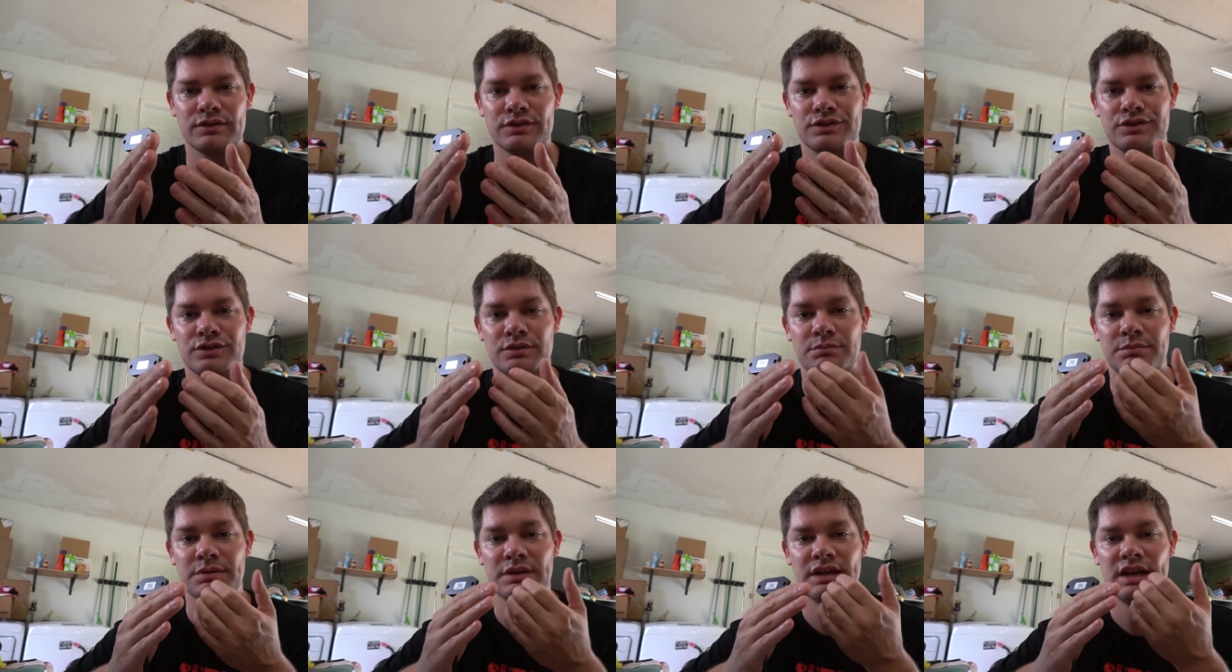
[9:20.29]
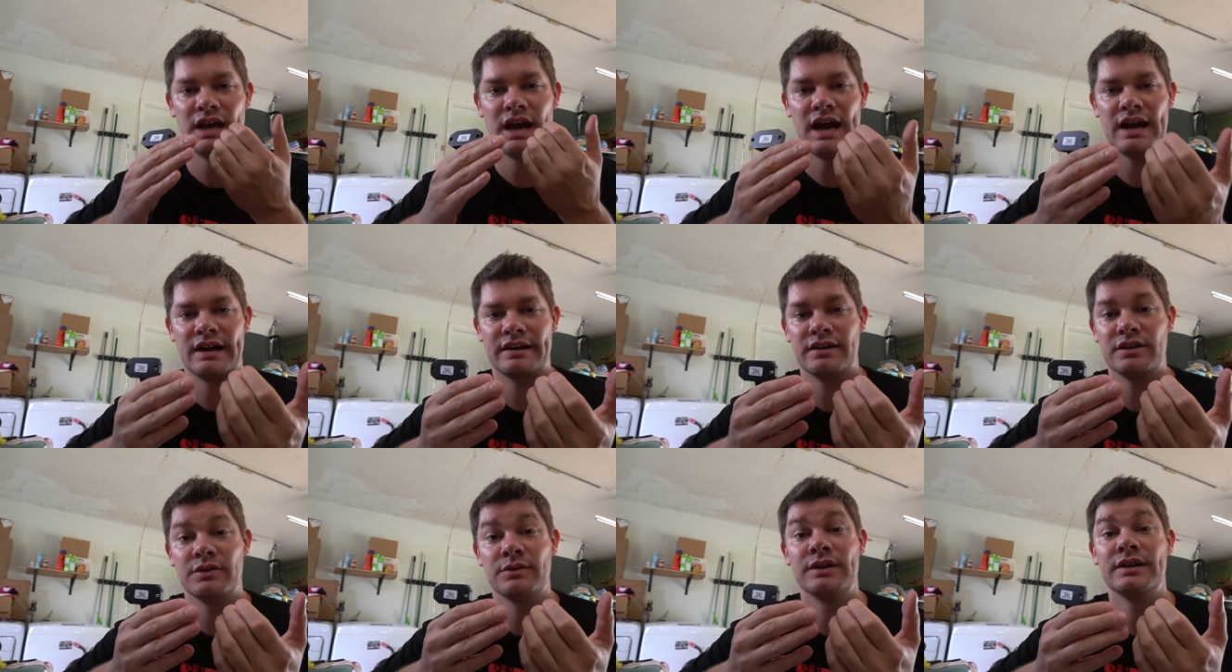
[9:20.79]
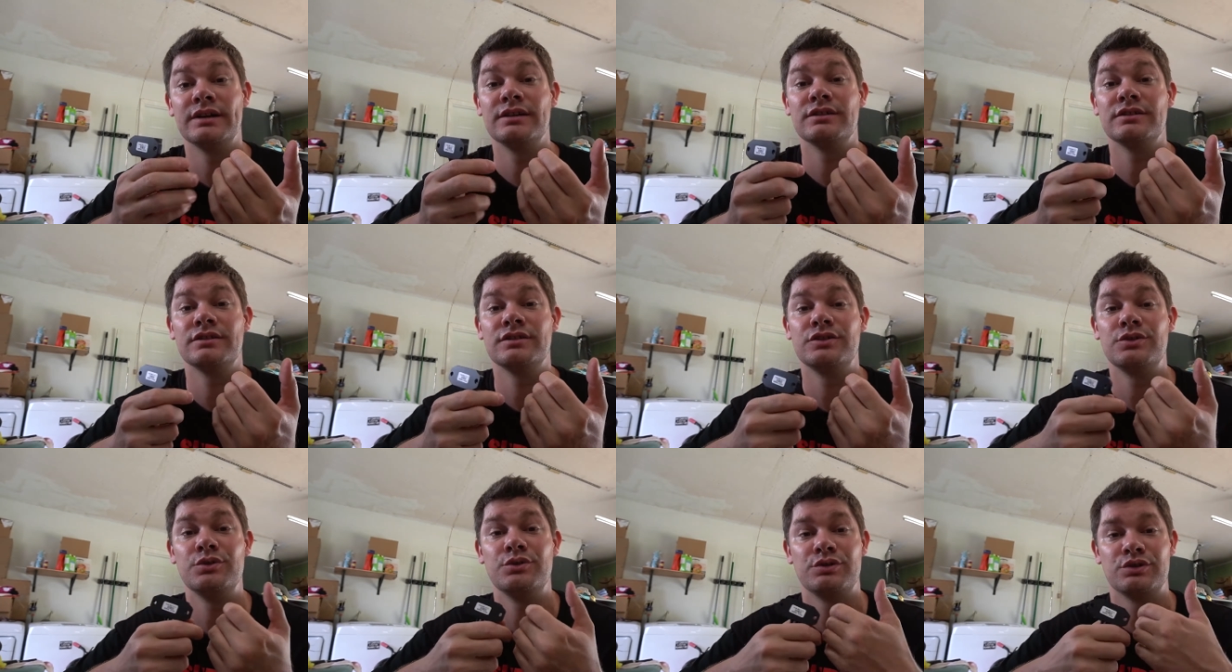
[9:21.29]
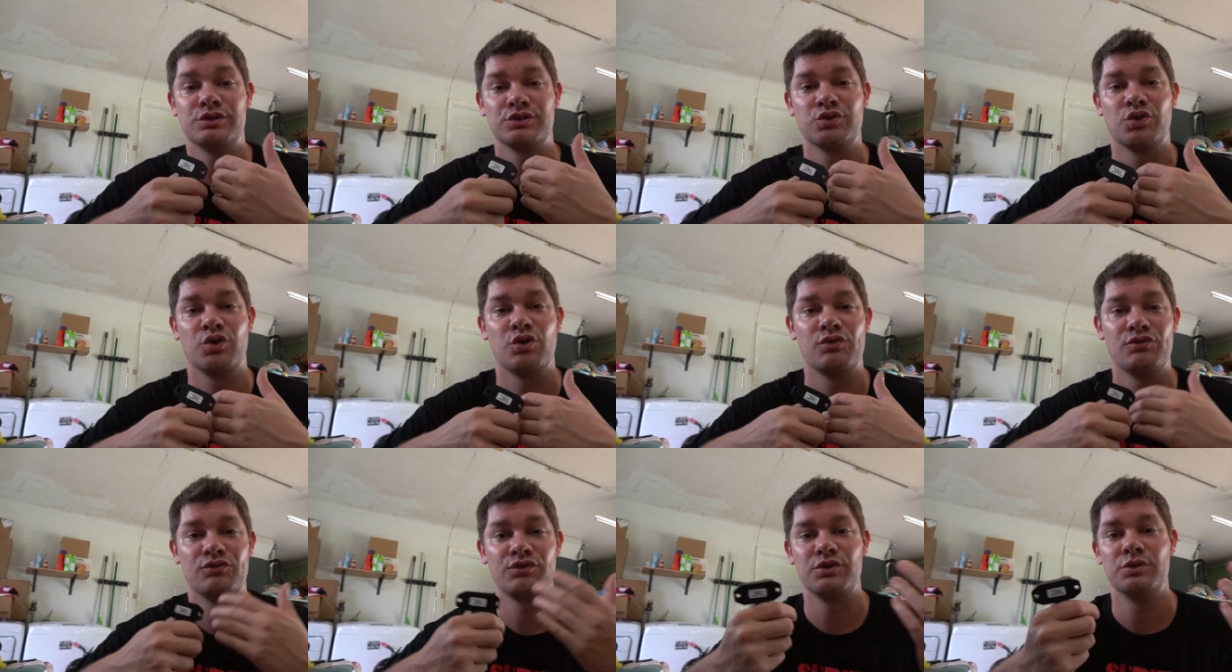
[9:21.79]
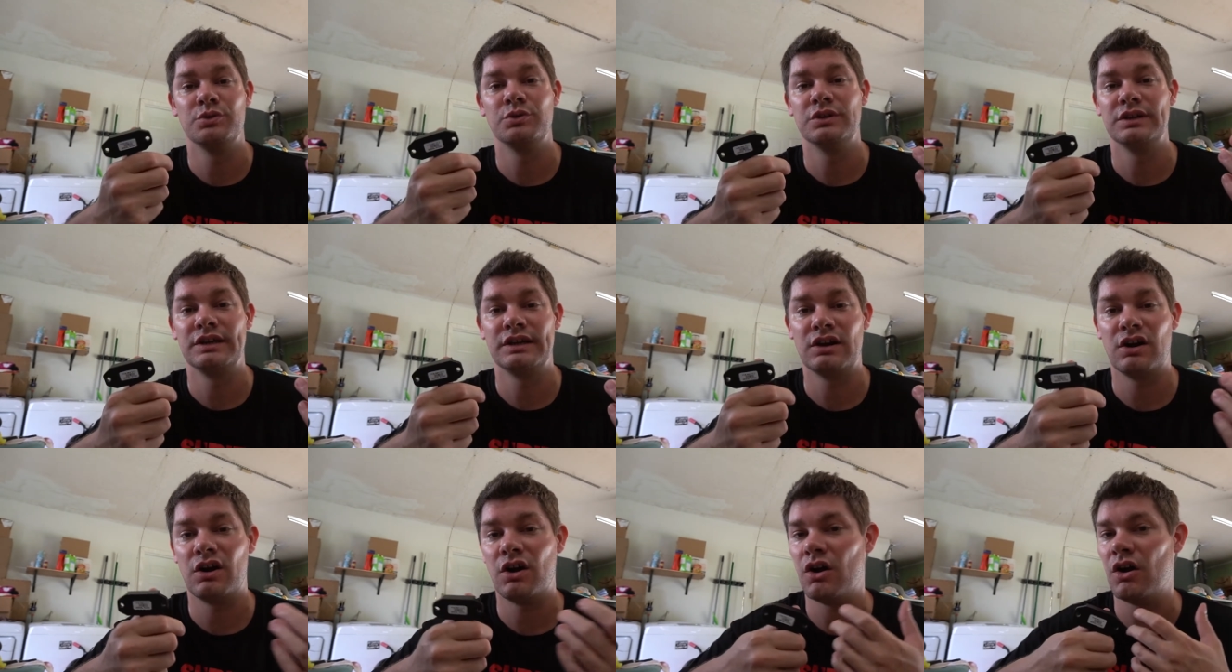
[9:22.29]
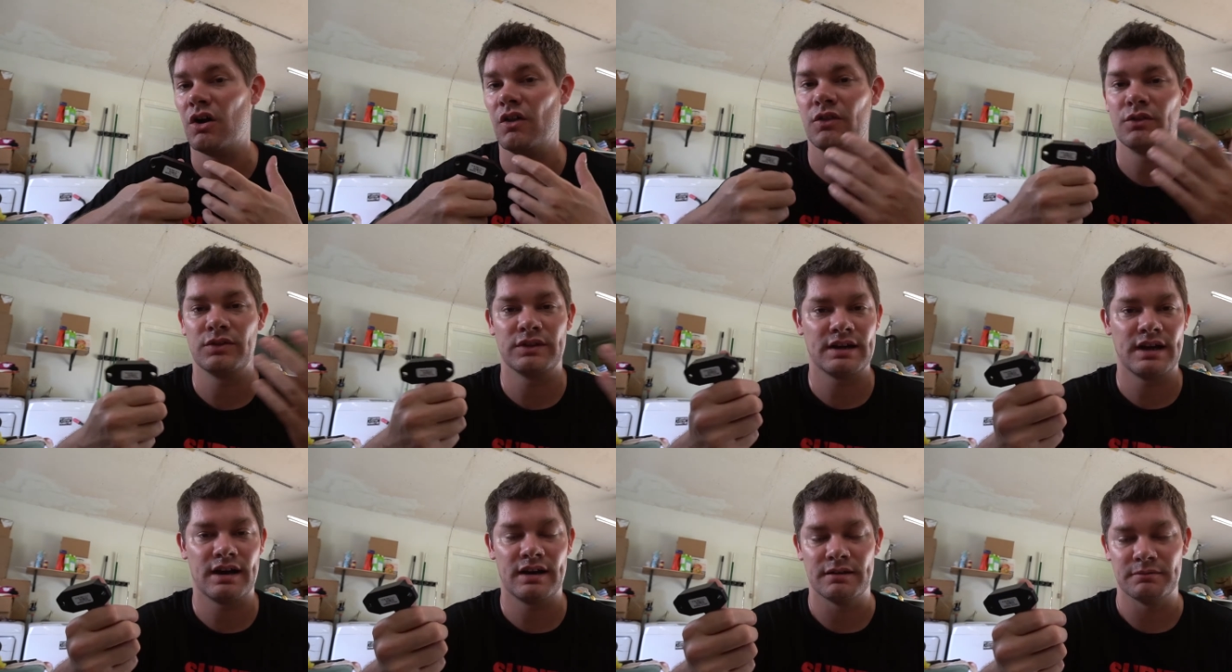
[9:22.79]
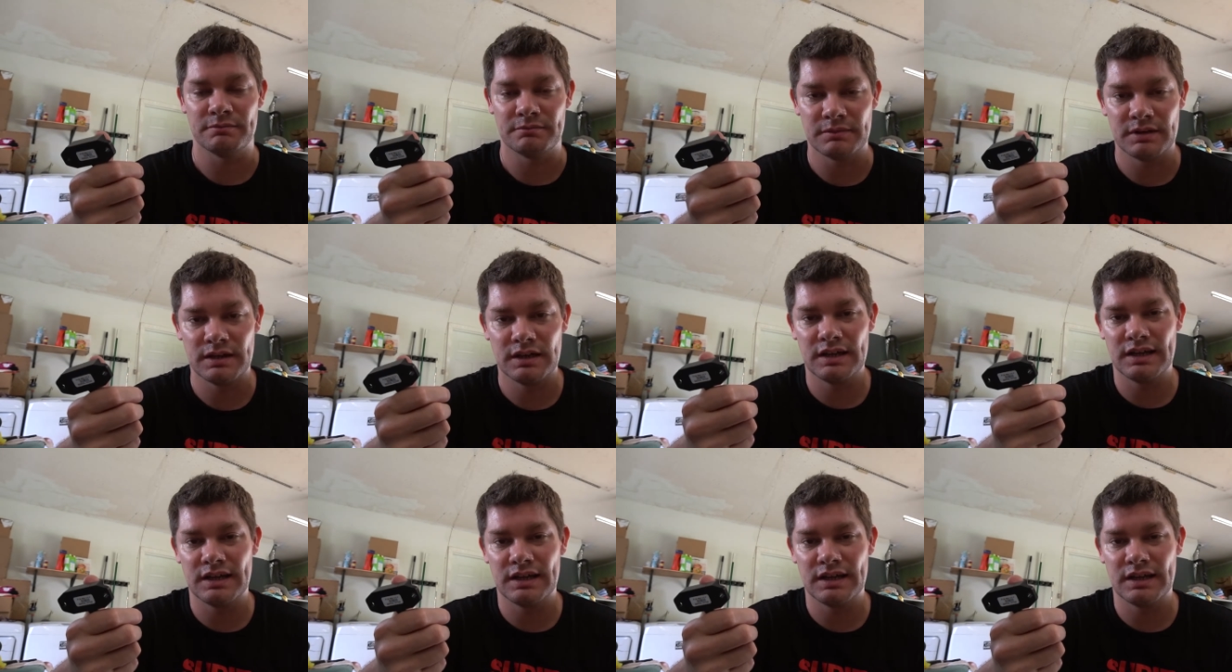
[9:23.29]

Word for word: to be accurate to control fueling all the time.